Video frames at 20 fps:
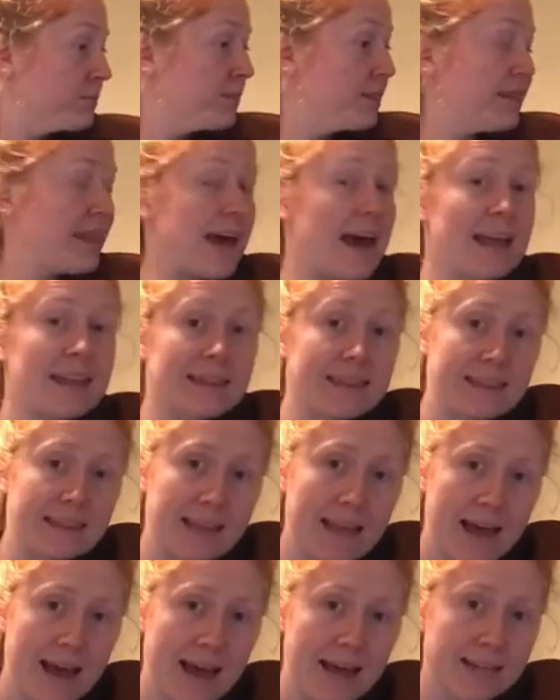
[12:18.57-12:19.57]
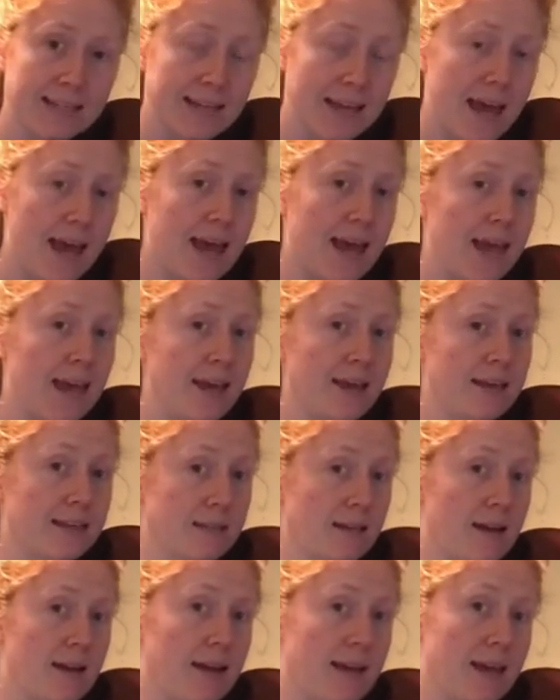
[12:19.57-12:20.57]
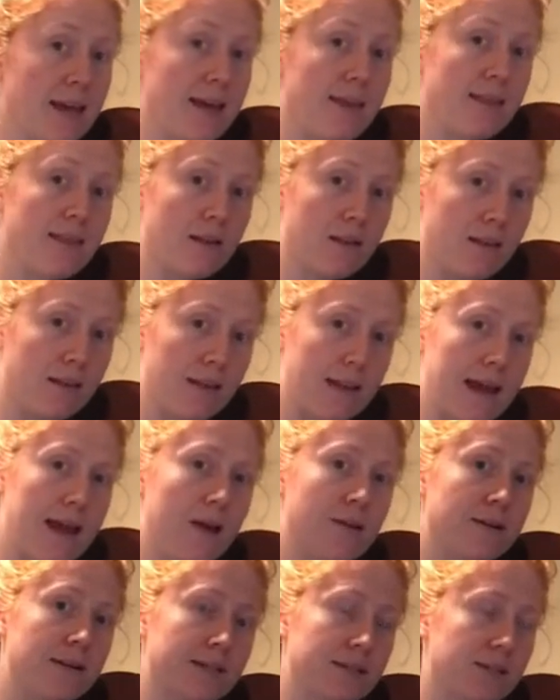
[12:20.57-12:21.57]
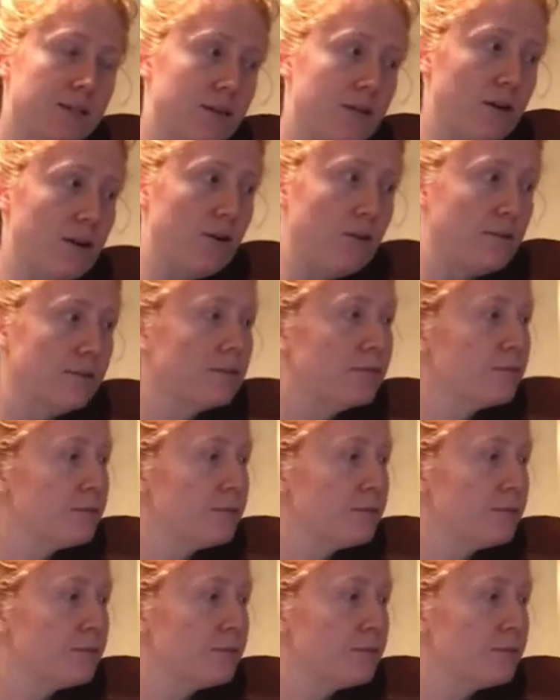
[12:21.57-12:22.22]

That last A is going to get the loudest note.